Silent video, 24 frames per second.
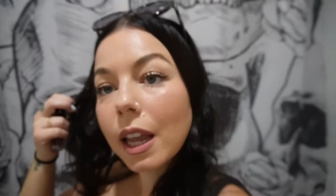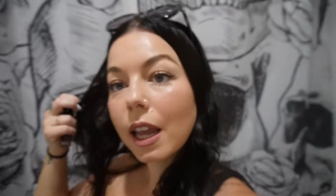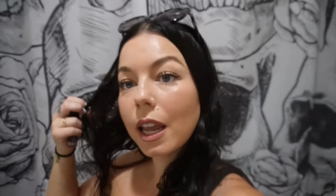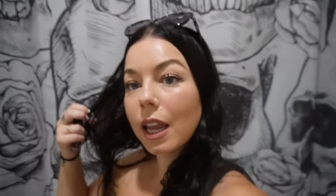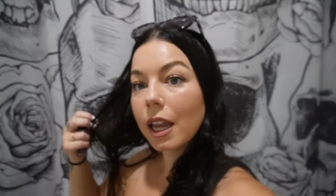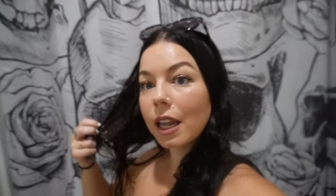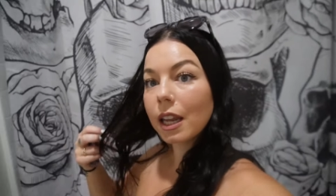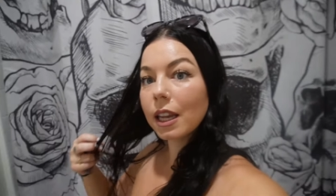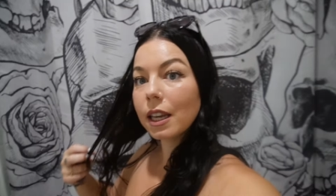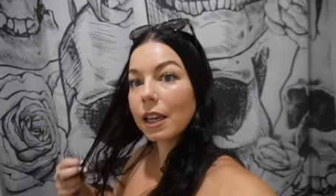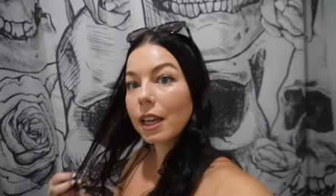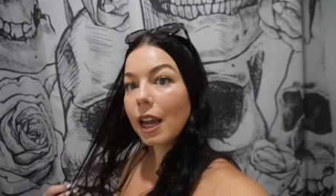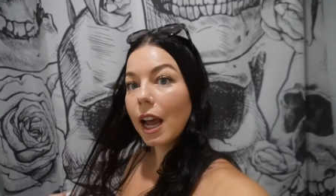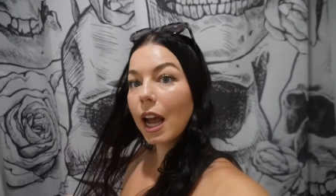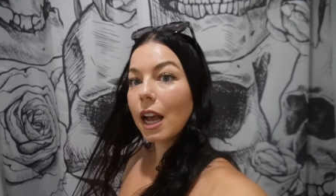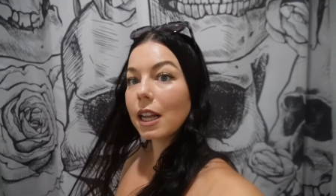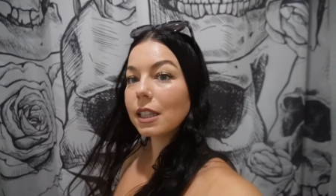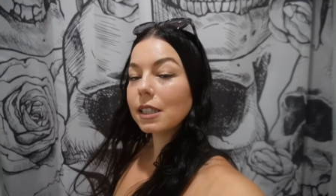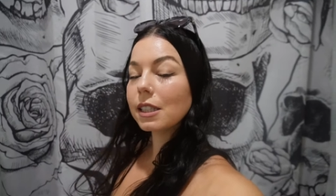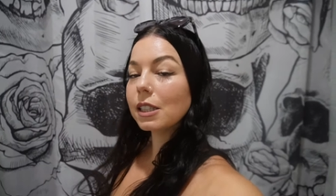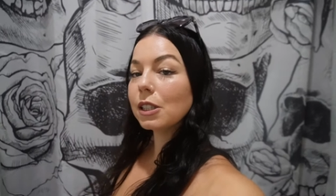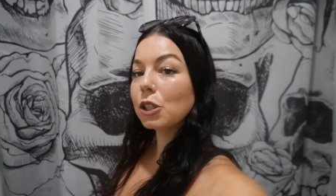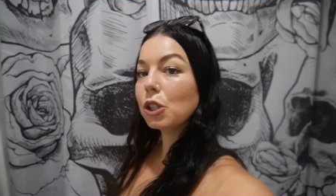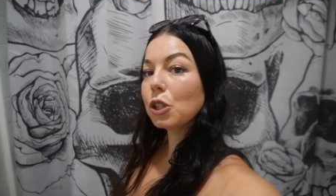And yeah,
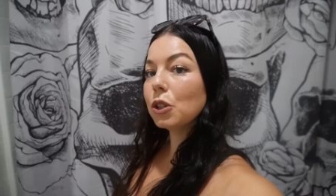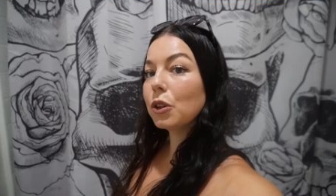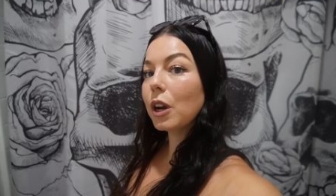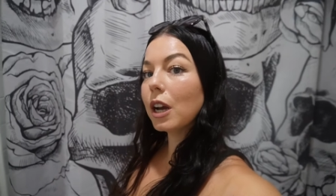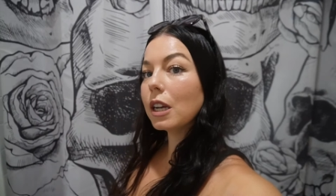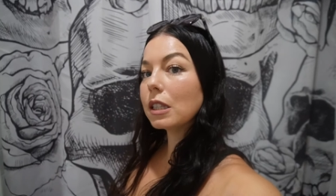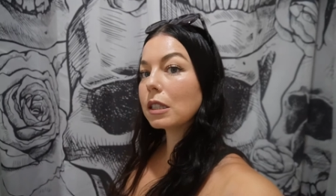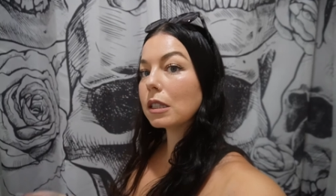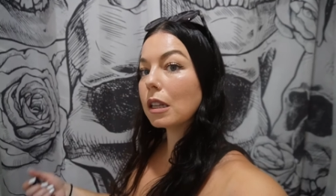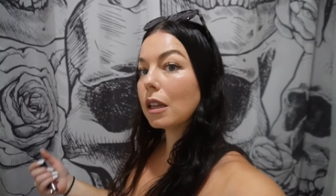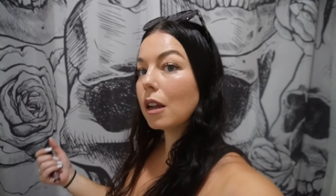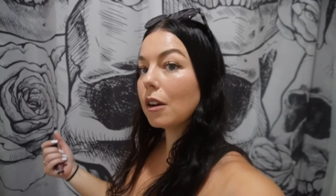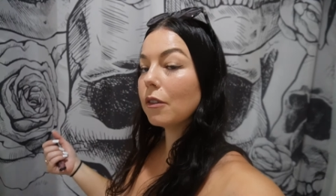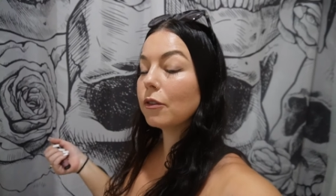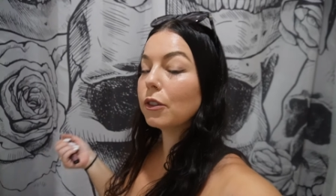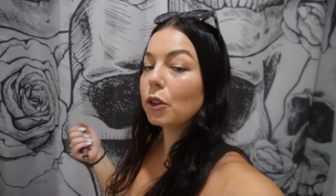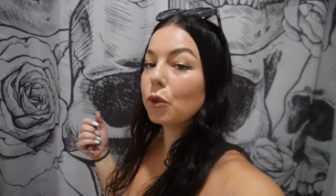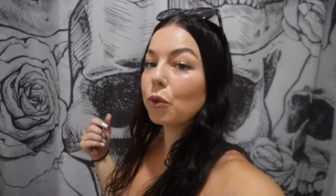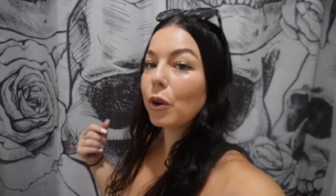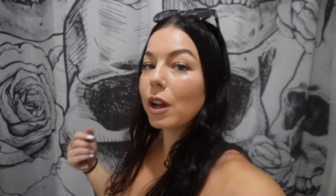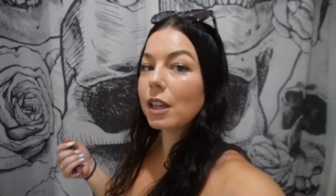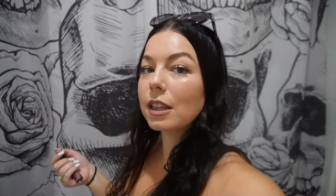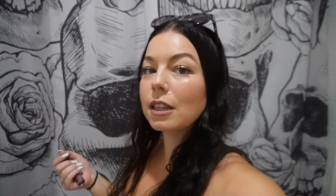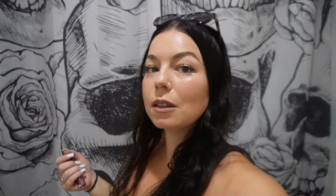since you guys love
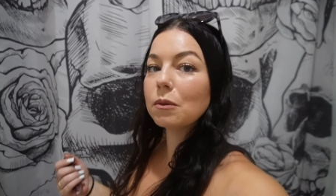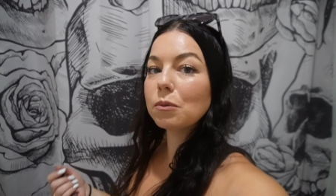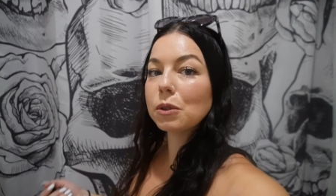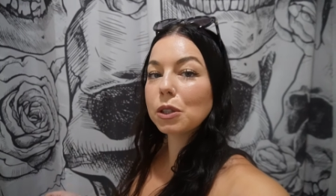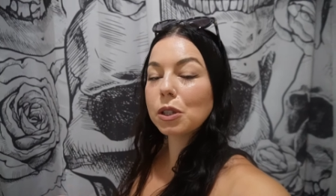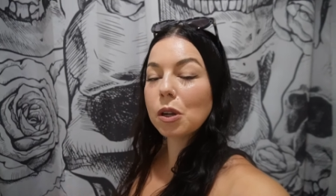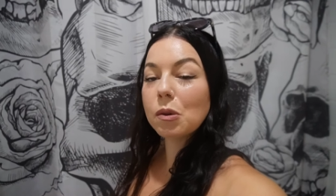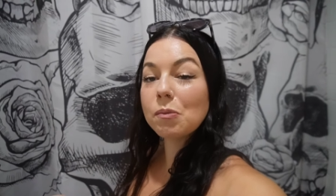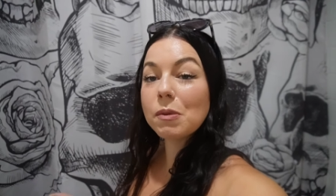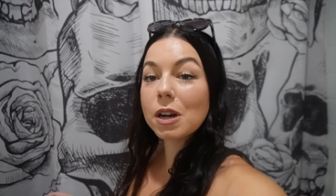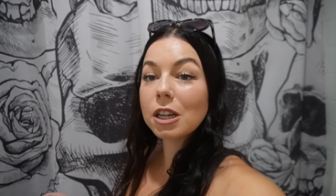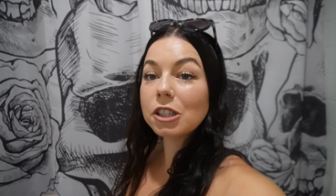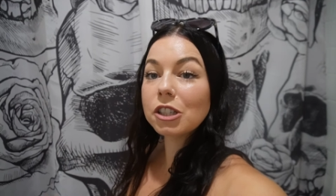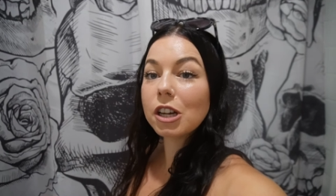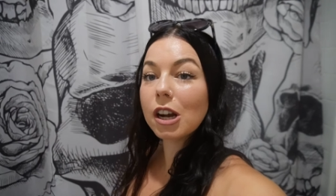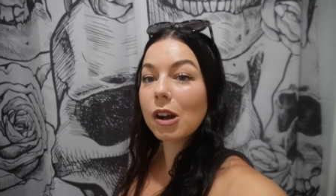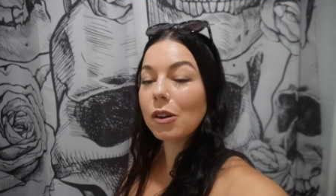the red lips so much,